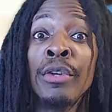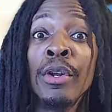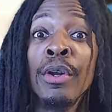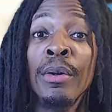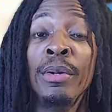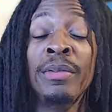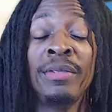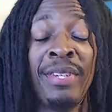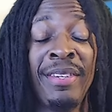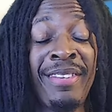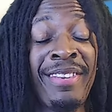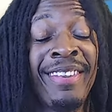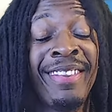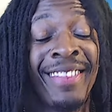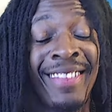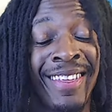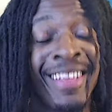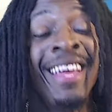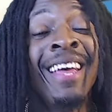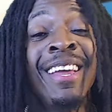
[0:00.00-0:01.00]
know,
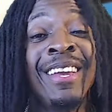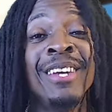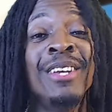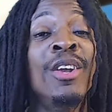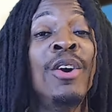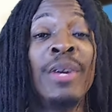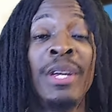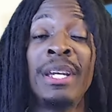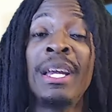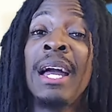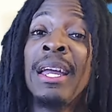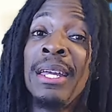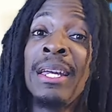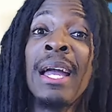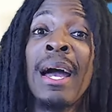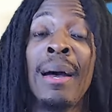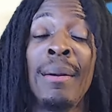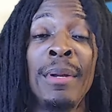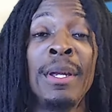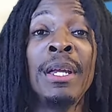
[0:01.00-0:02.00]
you know, he
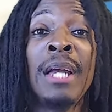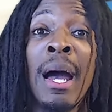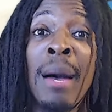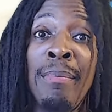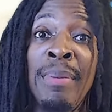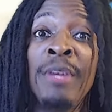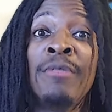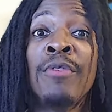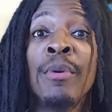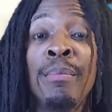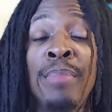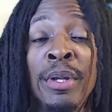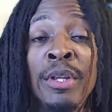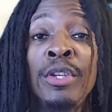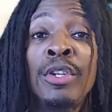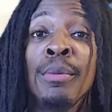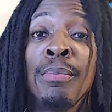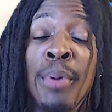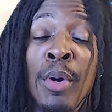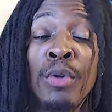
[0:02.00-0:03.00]
got beat from pillar
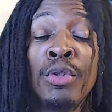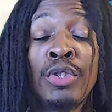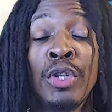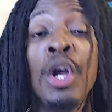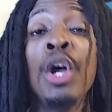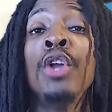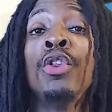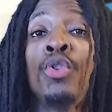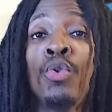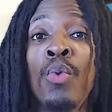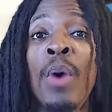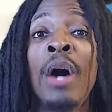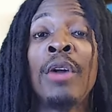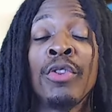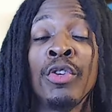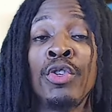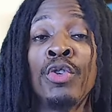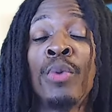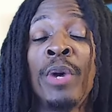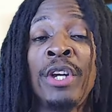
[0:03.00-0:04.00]
to post throughout
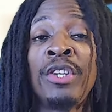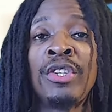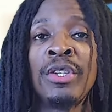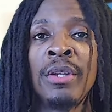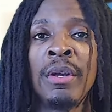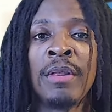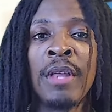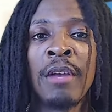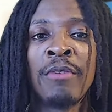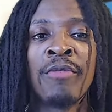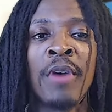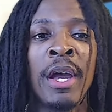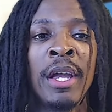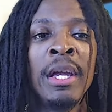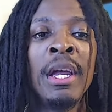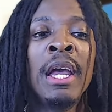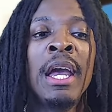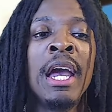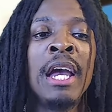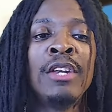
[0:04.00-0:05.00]
the duration of that fight.
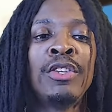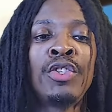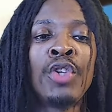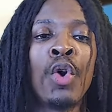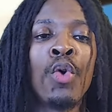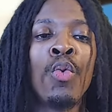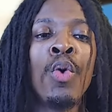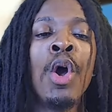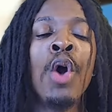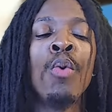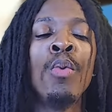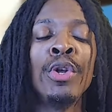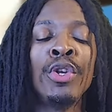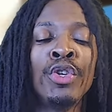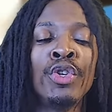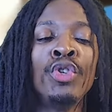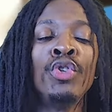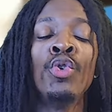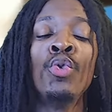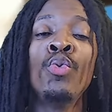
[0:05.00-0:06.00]
And so when
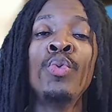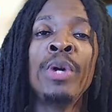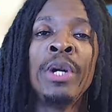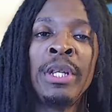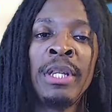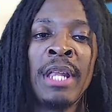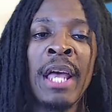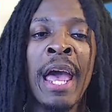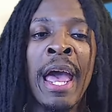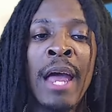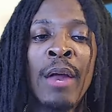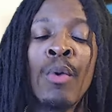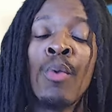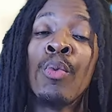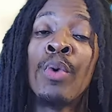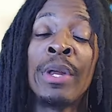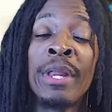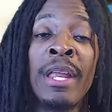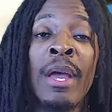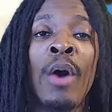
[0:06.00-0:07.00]
you're doing that,
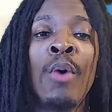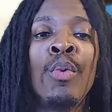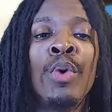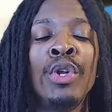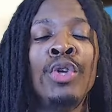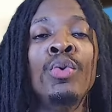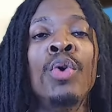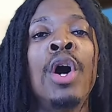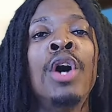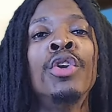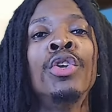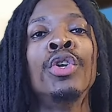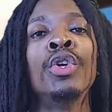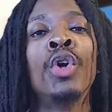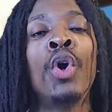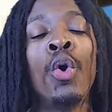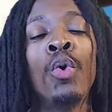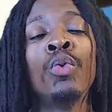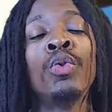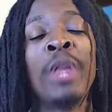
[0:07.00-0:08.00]
when you
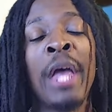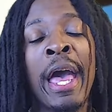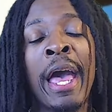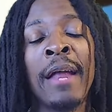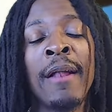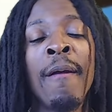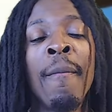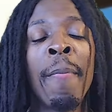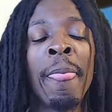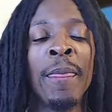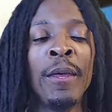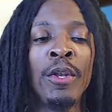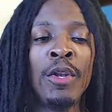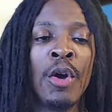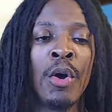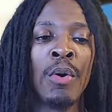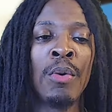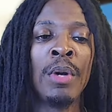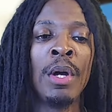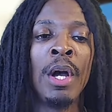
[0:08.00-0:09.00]
undergo that, you
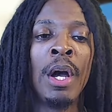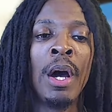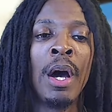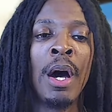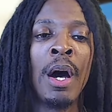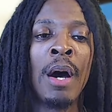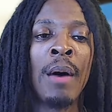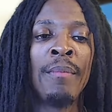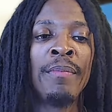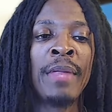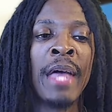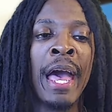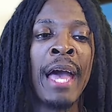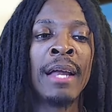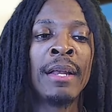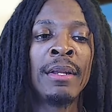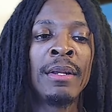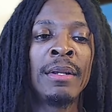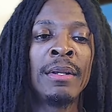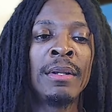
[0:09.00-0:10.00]
know,
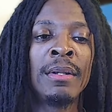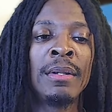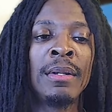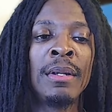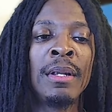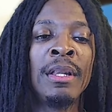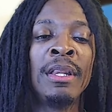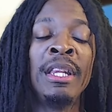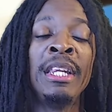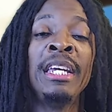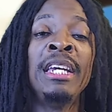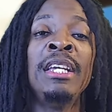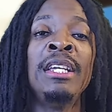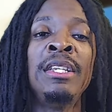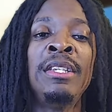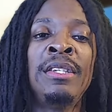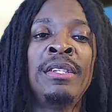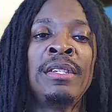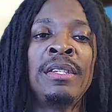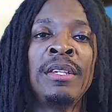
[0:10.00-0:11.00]
that
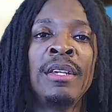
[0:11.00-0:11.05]
leads